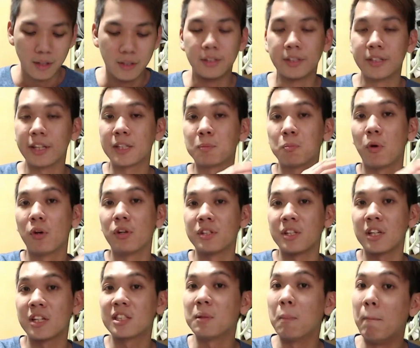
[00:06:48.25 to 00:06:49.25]

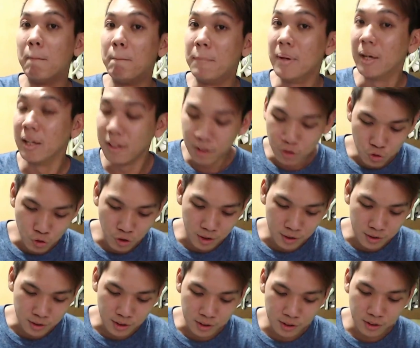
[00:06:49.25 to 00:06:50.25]
6.6 billion
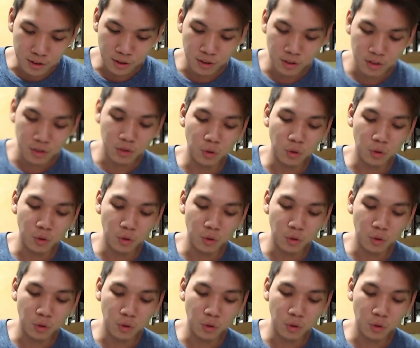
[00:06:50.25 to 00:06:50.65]
transistors,